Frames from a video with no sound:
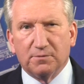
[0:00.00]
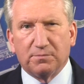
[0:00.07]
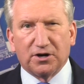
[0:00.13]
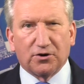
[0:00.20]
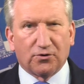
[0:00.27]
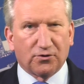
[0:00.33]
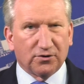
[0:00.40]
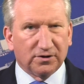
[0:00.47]

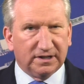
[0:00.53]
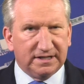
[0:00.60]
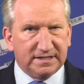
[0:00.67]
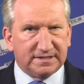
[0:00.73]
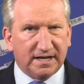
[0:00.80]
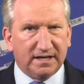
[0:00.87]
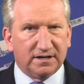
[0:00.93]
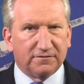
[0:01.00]
But
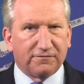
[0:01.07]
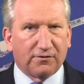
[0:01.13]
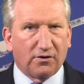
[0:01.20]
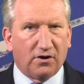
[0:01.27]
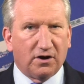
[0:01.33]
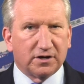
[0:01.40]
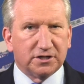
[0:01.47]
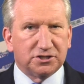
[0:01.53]
early data
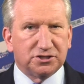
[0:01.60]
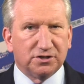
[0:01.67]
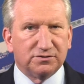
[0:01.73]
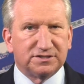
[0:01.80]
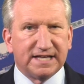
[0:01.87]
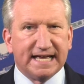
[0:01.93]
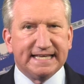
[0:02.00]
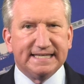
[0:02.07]
for August
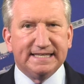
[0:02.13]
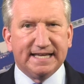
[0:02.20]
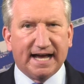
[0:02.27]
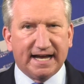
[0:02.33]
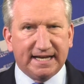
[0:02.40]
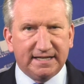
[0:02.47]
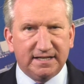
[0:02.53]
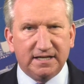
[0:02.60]
shows that
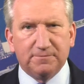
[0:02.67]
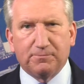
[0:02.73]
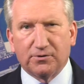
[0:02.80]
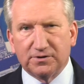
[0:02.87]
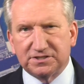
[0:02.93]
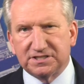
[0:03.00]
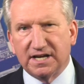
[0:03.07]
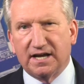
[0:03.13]

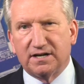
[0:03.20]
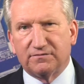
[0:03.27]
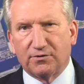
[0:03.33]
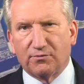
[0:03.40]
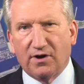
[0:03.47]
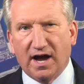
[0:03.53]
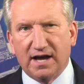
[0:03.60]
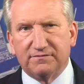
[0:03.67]
90% of
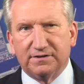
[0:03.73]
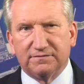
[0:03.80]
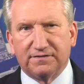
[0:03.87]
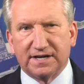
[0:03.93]
arriving